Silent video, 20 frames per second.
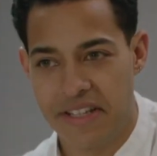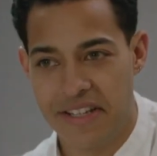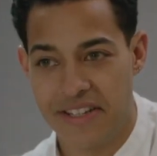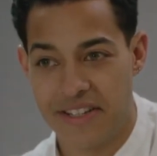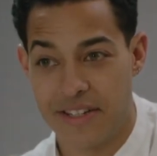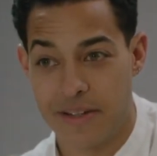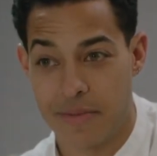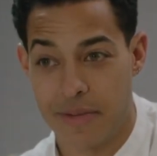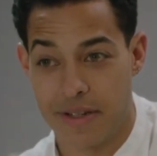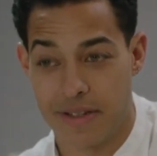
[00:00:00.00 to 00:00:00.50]
if
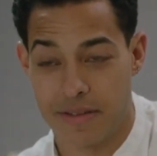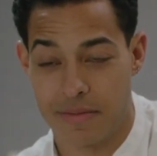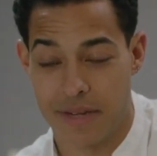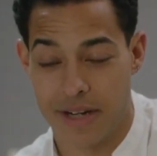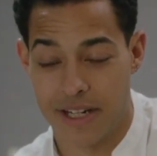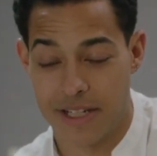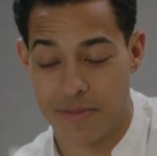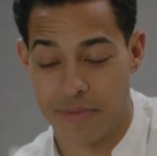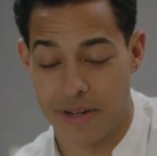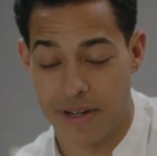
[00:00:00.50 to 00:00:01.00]
she didn't want
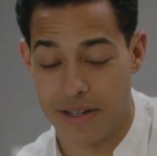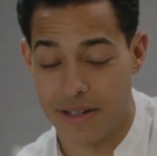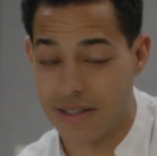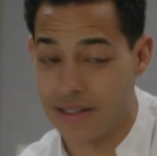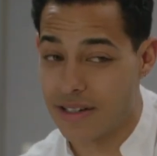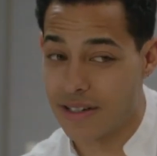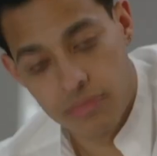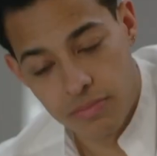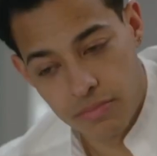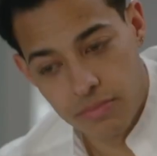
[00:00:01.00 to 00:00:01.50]
to do it,
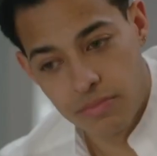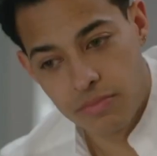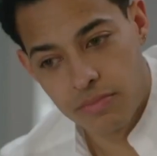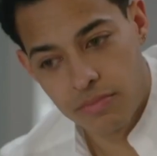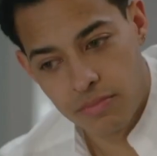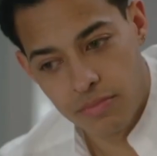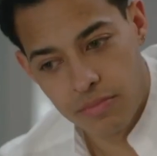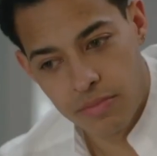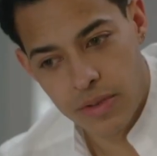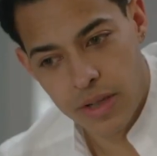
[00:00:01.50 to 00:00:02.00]
why would
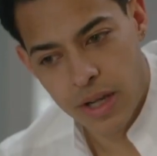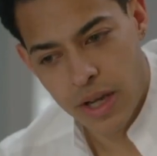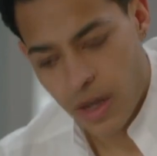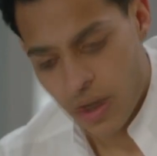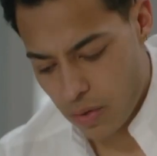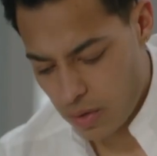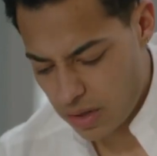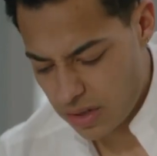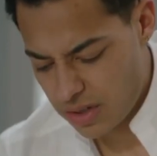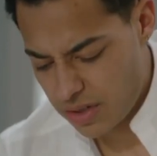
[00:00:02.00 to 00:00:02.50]
she book him
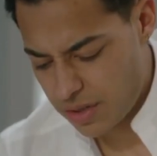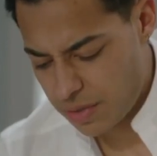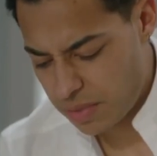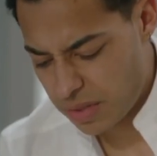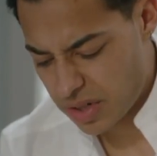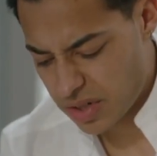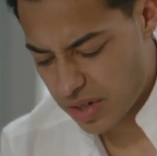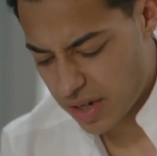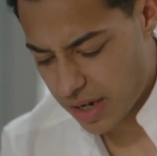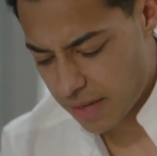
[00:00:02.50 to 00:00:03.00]
in the first
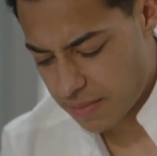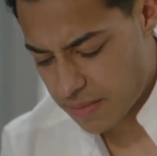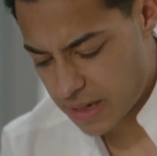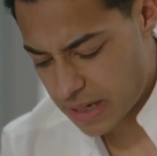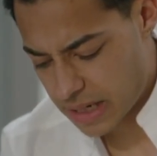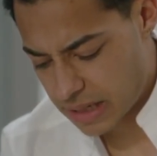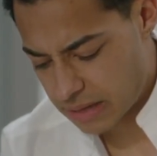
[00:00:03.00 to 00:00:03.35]
place?